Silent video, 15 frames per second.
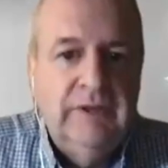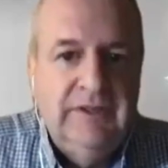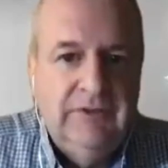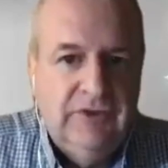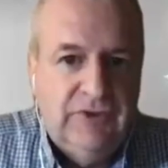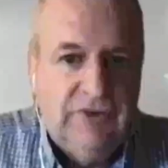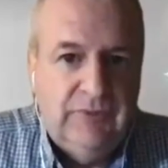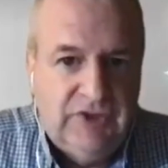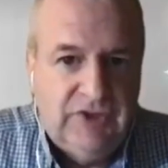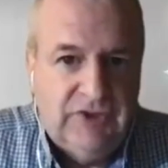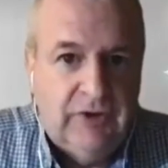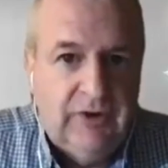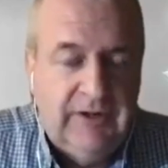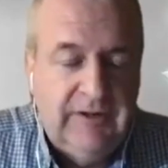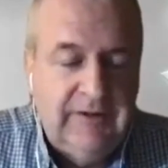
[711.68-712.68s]
industry
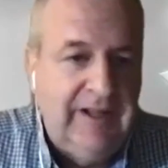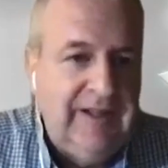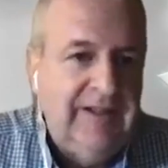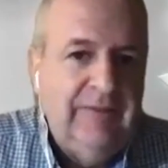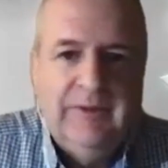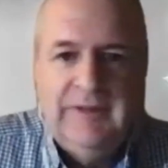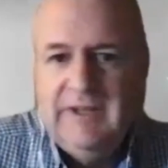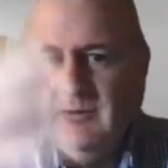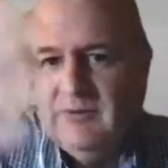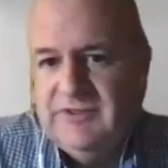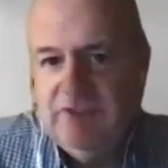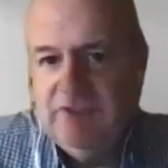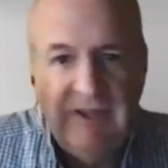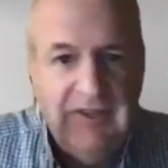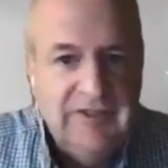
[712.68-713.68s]
started and when there was
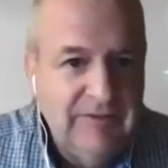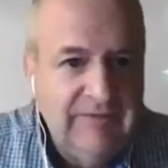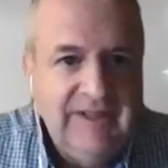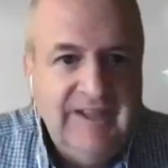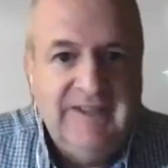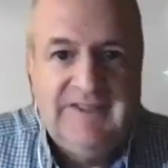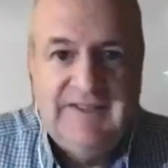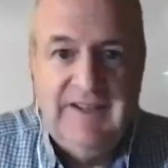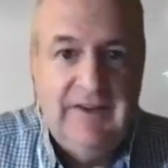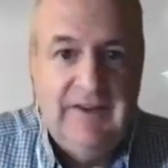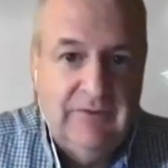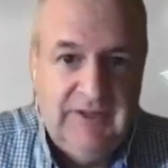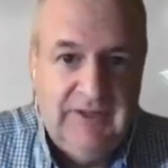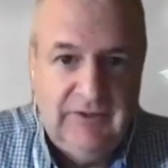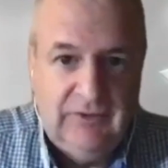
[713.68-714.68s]
tons of
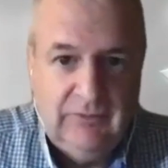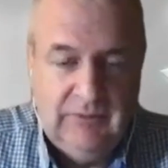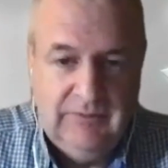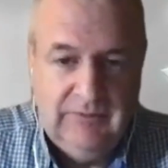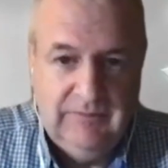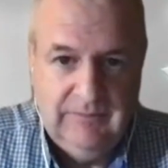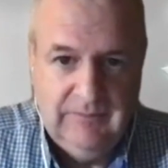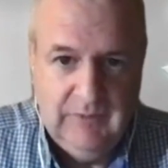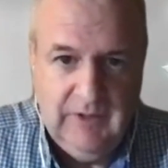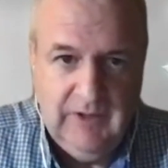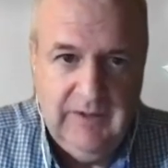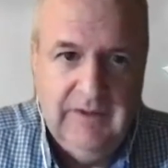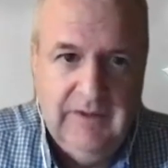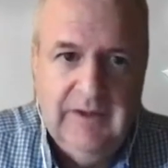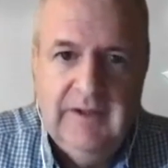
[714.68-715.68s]
naysayers into it,
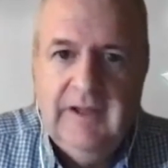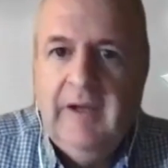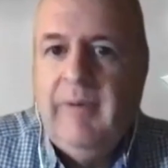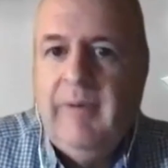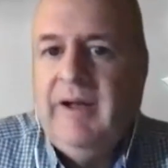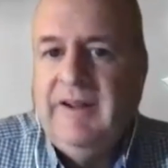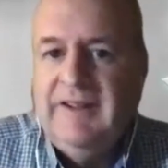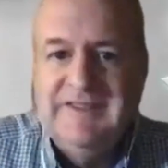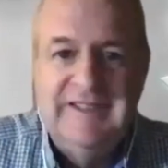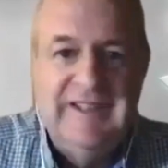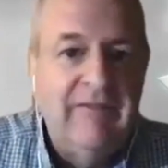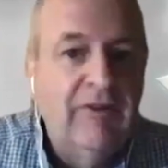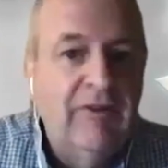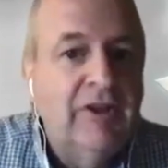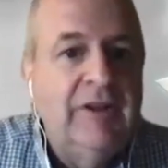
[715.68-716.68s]
okay, about it's
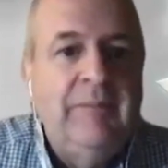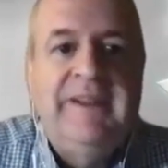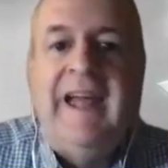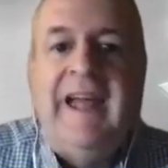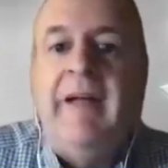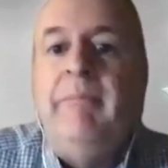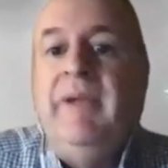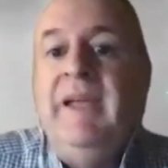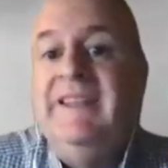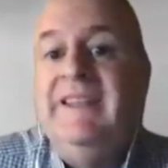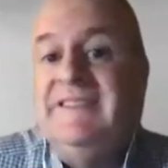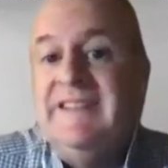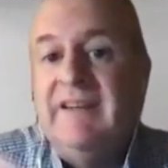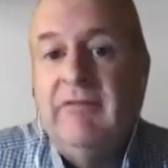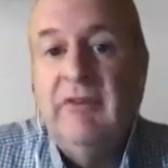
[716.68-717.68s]
never going to be that big.
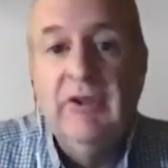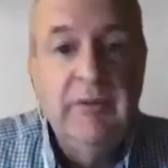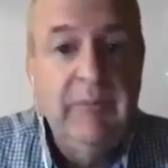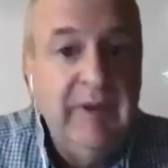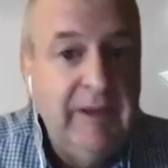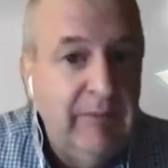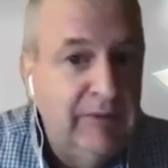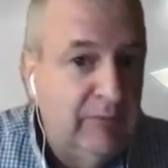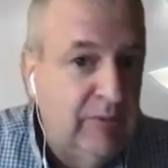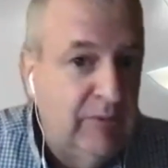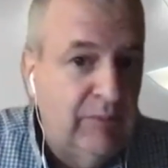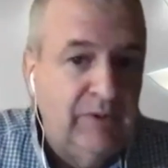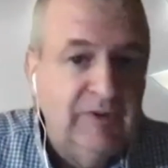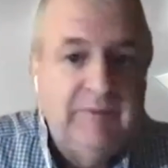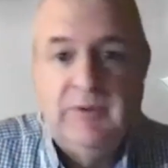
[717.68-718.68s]
It's never going to be able to
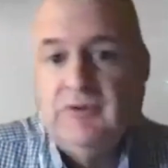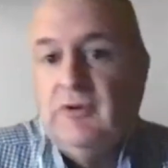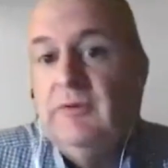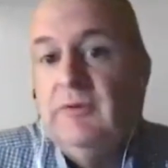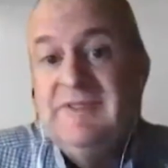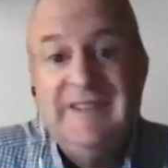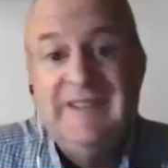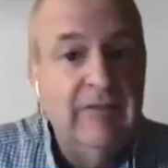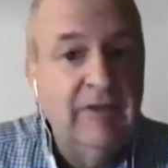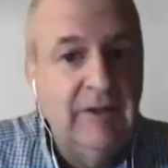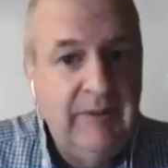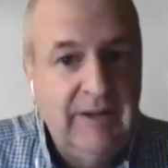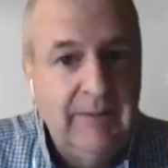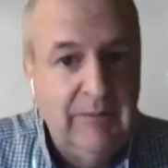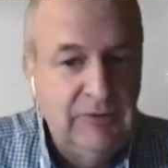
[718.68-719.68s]
replace petroleum. It's never going to
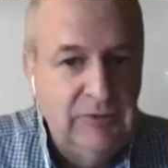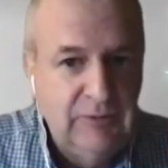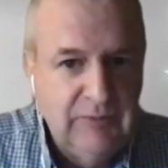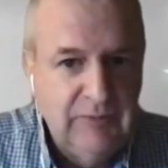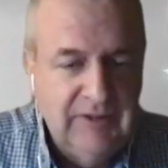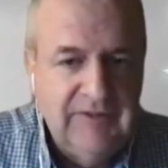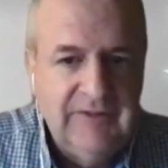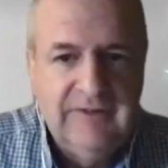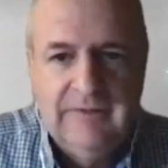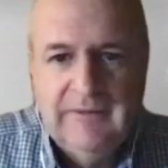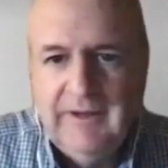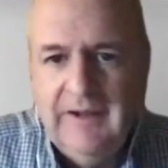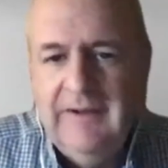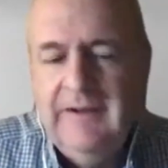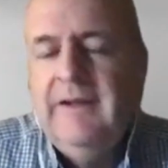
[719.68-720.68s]
be able to do this. Okay.